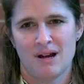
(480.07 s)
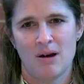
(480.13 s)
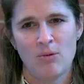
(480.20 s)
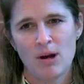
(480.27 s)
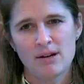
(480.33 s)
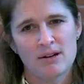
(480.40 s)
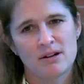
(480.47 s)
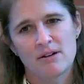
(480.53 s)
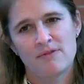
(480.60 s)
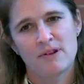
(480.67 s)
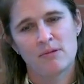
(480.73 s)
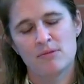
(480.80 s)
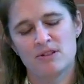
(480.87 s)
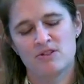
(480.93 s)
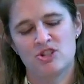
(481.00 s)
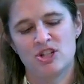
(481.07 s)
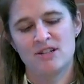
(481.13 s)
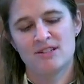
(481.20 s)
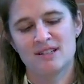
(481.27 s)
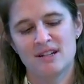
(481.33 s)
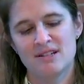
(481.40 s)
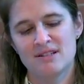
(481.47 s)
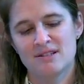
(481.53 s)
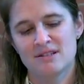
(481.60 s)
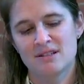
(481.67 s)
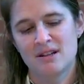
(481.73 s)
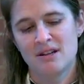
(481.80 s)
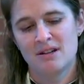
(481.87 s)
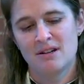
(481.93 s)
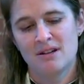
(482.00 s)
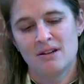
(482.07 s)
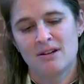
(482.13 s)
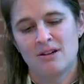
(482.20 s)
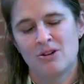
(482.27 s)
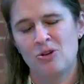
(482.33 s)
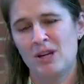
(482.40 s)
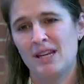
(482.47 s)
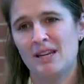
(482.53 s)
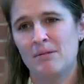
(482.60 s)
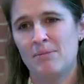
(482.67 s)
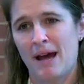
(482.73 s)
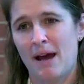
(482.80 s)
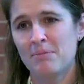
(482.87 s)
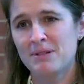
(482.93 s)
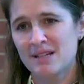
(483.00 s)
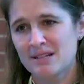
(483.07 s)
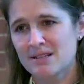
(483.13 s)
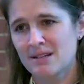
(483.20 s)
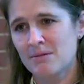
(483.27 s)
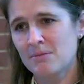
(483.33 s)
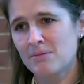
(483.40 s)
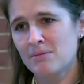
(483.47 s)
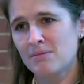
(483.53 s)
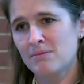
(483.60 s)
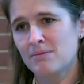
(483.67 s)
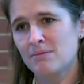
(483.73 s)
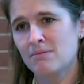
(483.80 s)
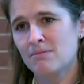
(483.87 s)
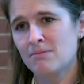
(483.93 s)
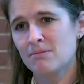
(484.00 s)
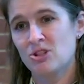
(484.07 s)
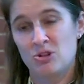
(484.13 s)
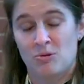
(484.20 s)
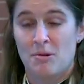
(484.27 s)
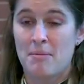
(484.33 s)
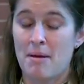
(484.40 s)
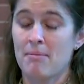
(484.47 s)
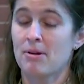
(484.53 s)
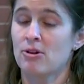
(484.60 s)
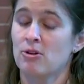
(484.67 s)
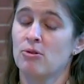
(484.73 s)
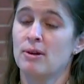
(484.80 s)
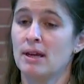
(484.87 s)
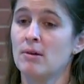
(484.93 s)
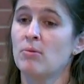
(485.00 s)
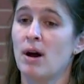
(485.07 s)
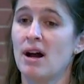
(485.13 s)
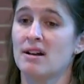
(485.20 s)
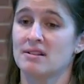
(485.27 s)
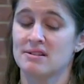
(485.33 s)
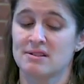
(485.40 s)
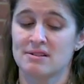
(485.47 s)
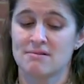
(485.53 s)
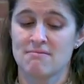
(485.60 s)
I wonder if it was Jesus who needed baptism to remember who he was,